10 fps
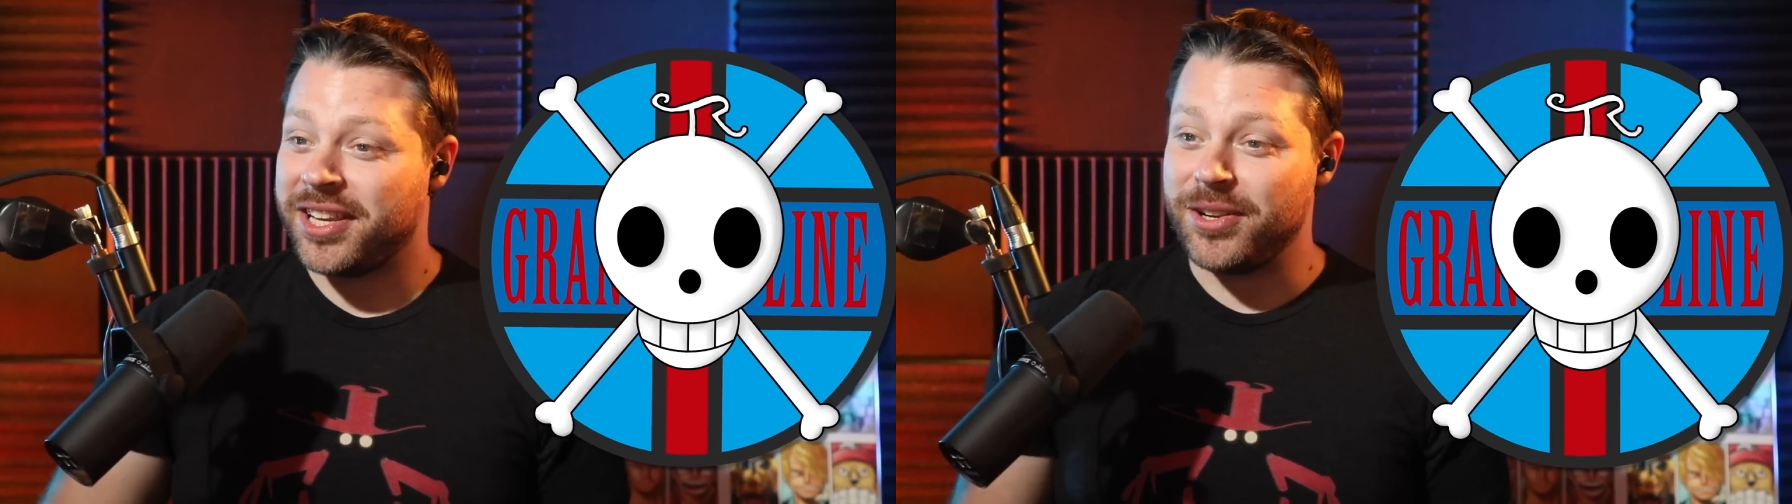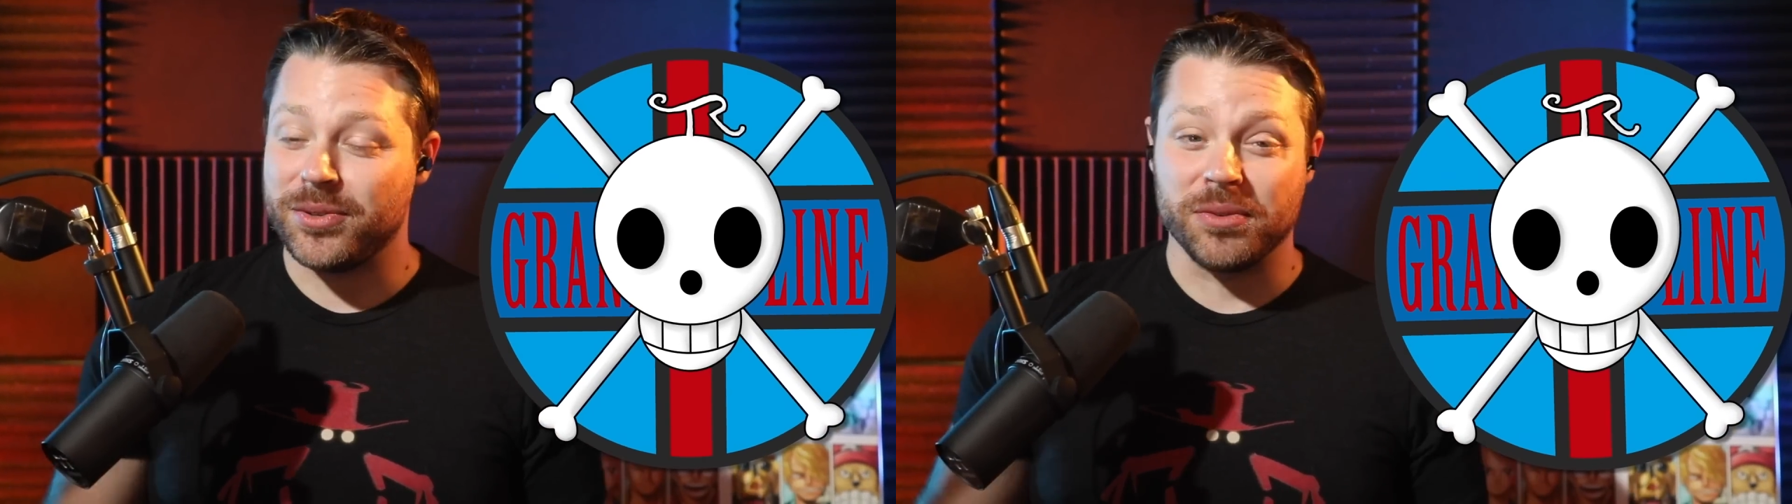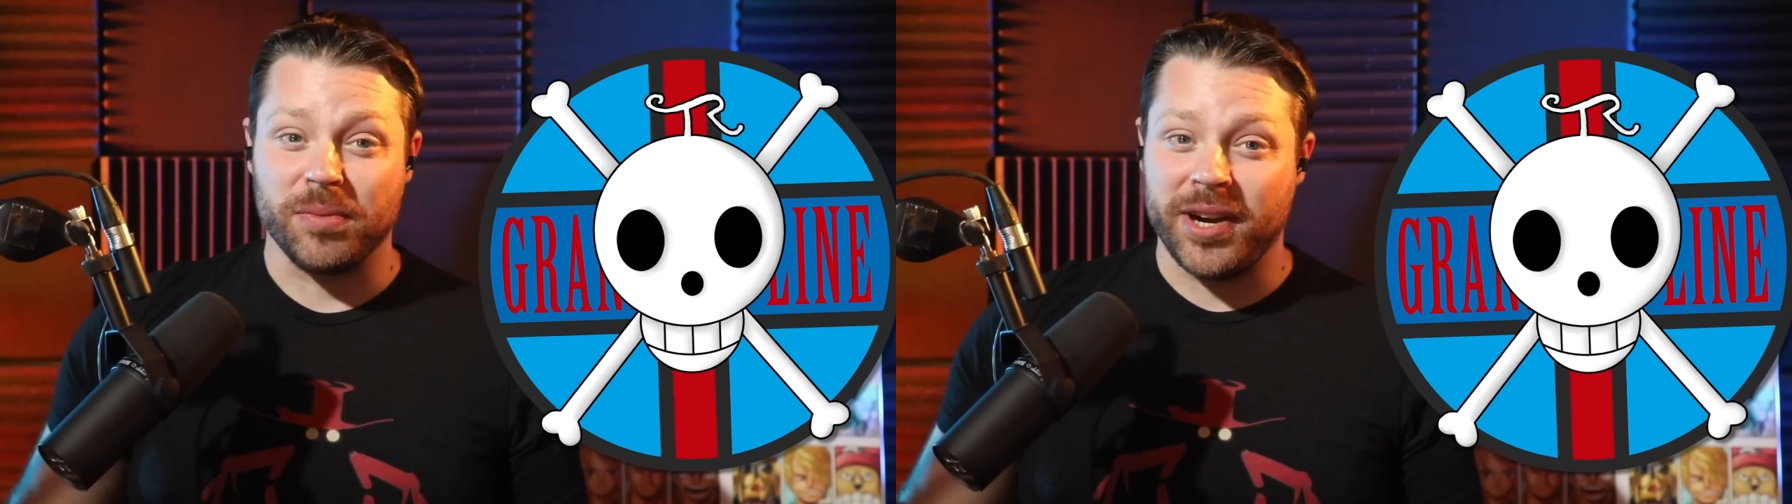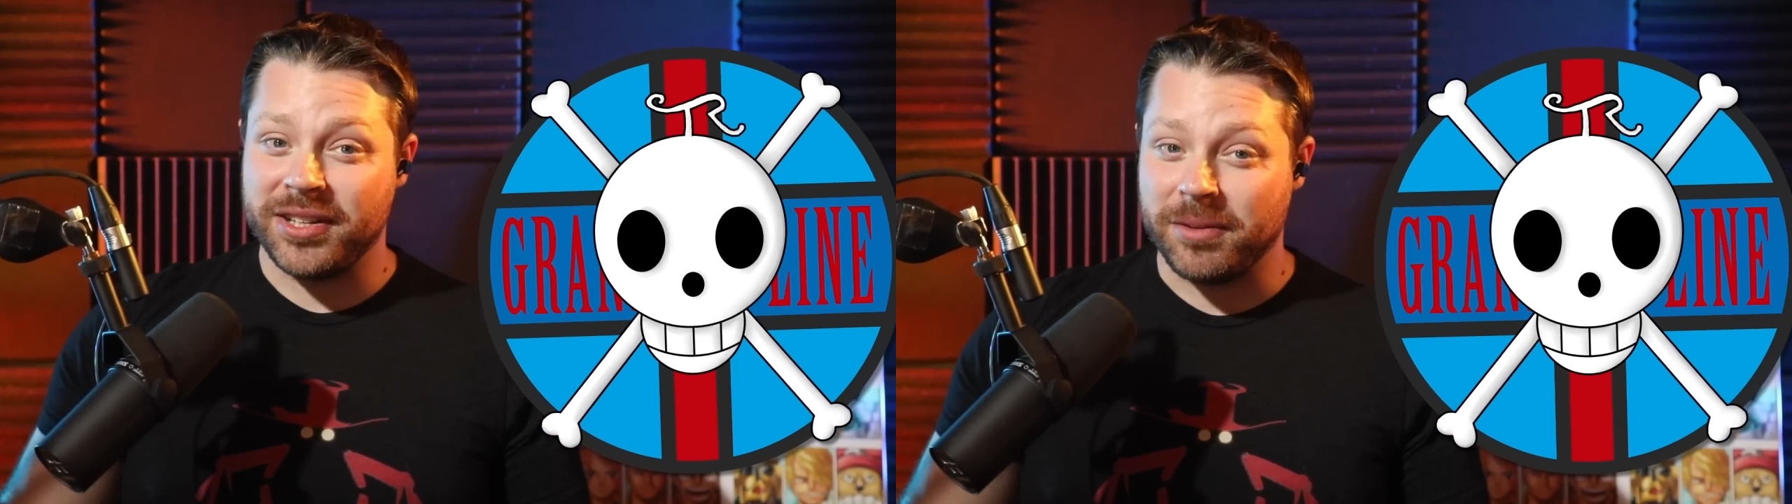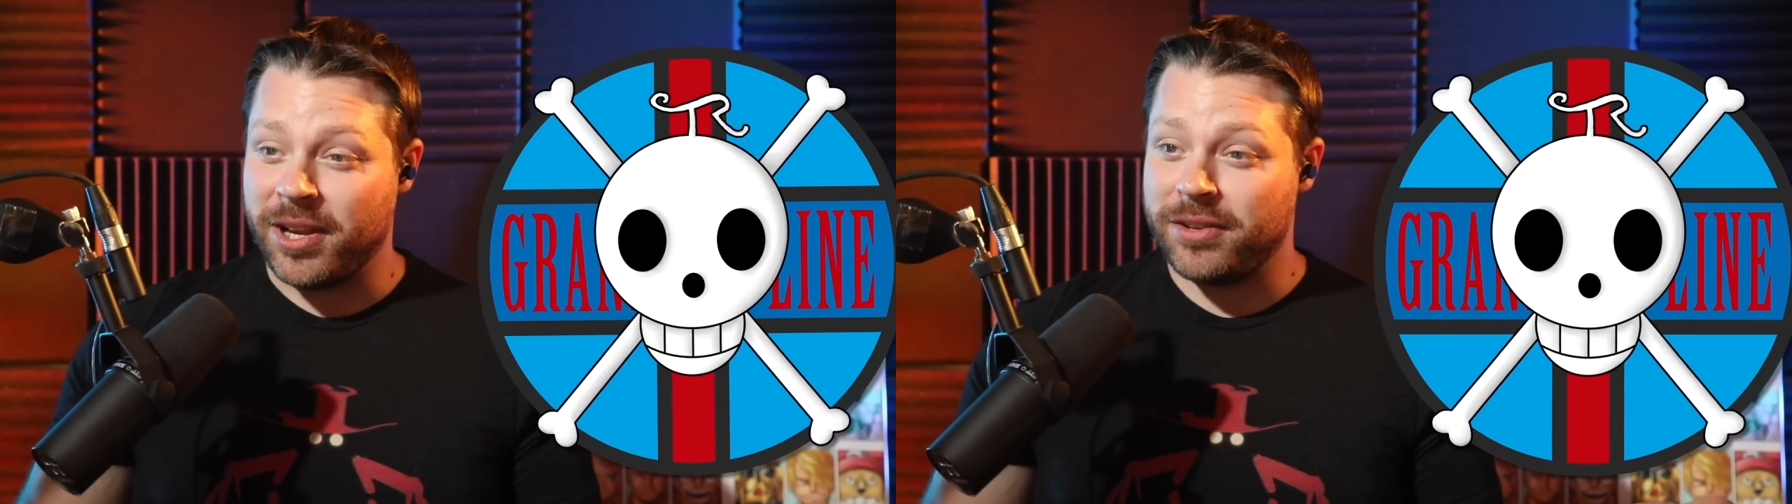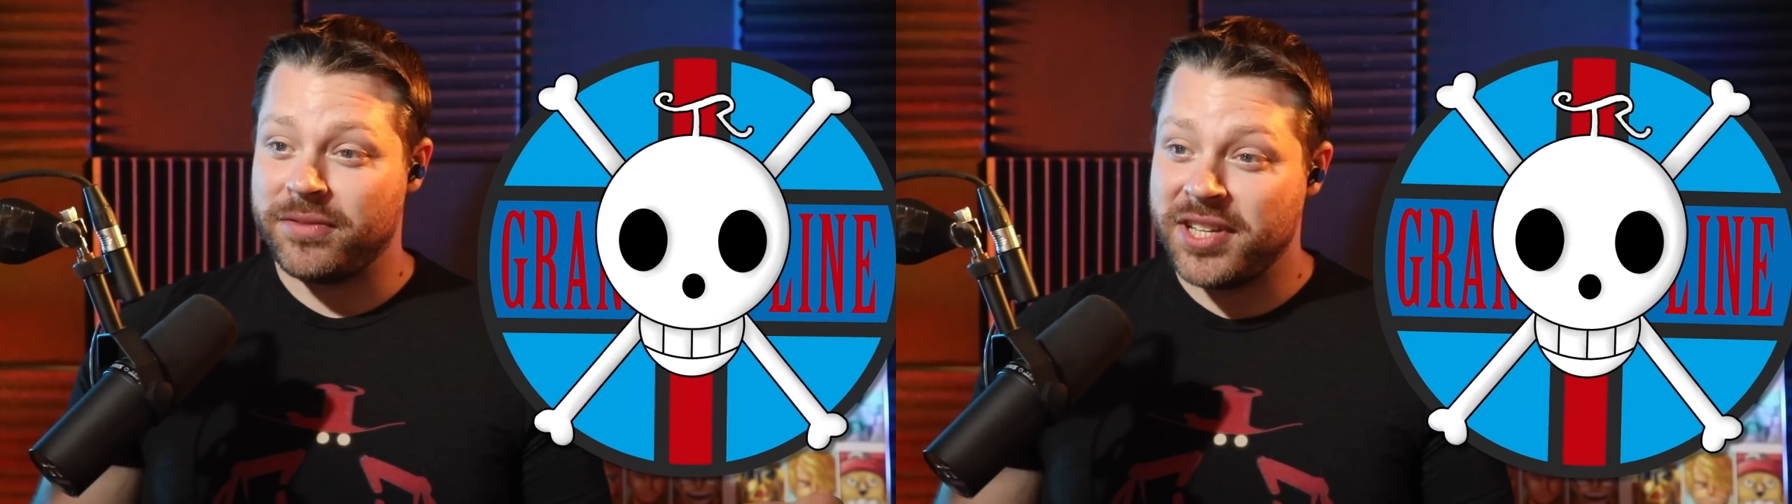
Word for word: like you to rate them out of